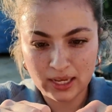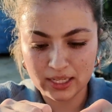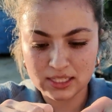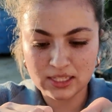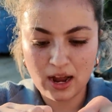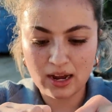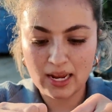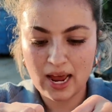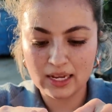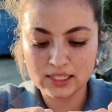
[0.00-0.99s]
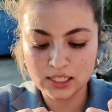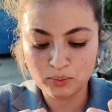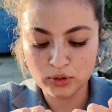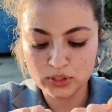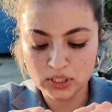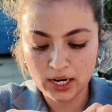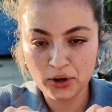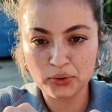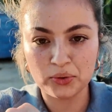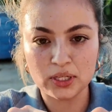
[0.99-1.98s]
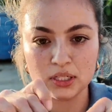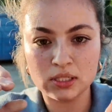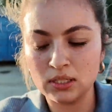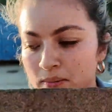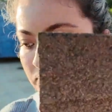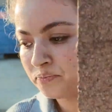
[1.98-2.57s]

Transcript: Like, it's not as simple to tear through this.